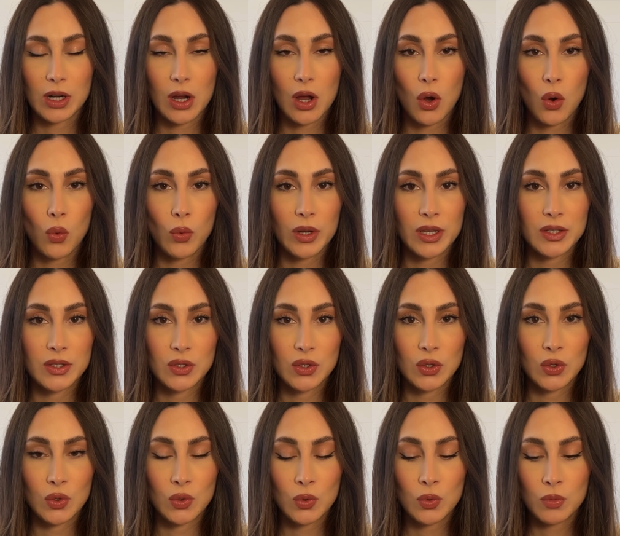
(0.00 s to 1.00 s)
I always
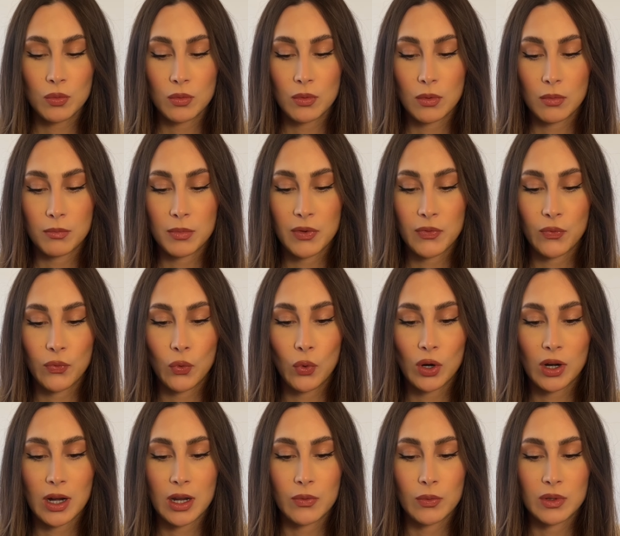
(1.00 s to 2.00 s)
do
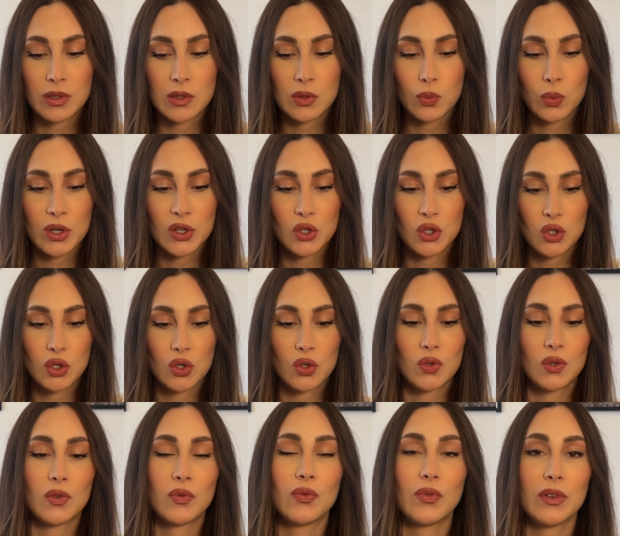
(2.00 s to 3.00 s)
before I even switch
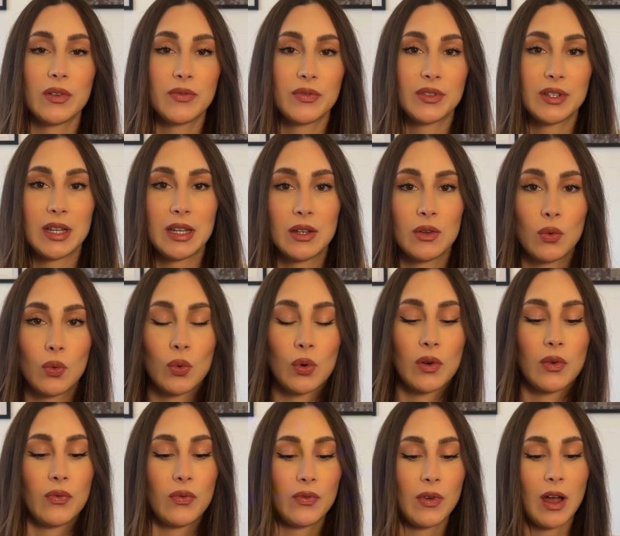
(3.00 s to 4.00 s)
to the 15
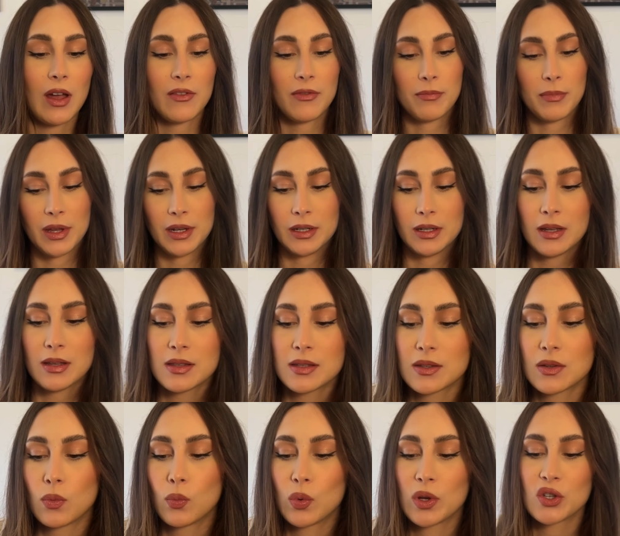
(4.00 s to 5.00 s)
or 5
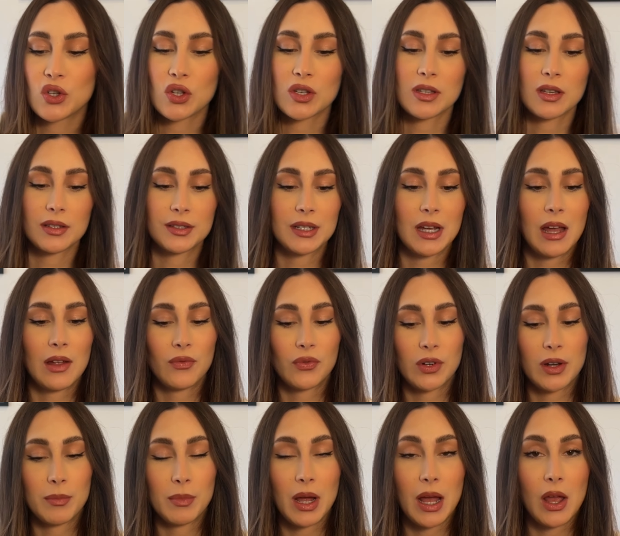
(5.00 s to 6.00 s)
minutes, which is a time
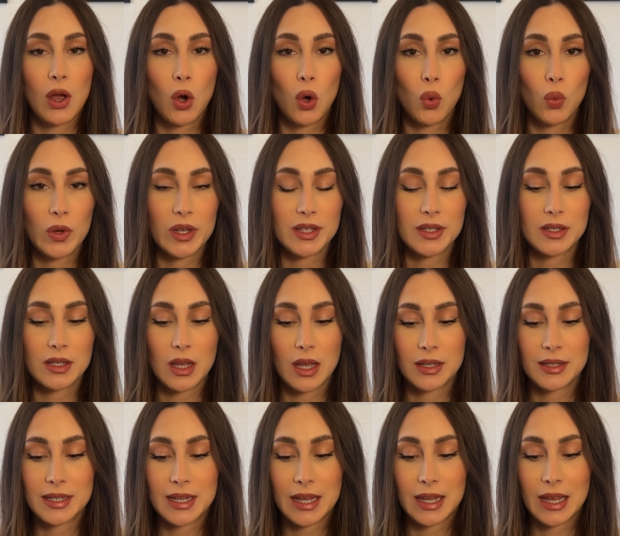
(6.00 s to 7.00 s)
frame I always
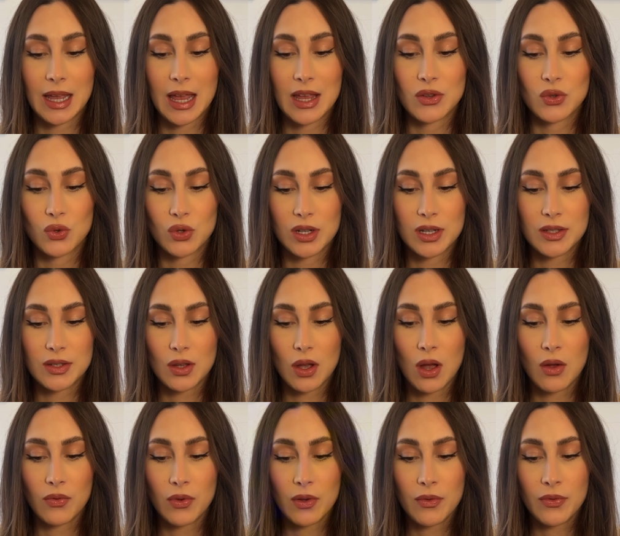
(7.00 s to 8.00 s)
take entries
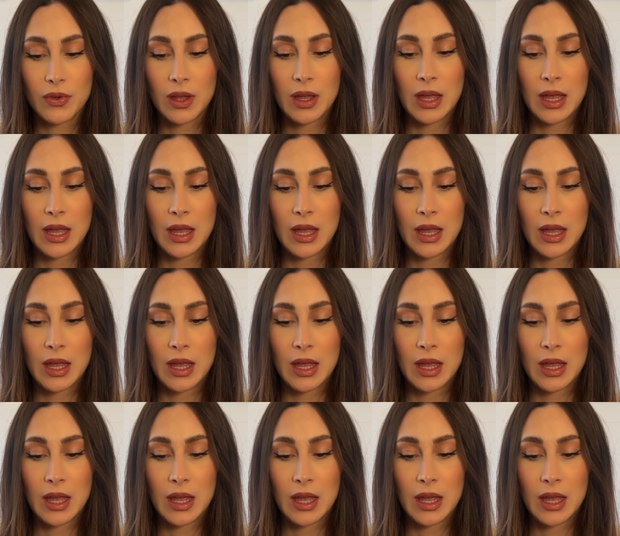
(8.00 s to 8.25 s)
off of.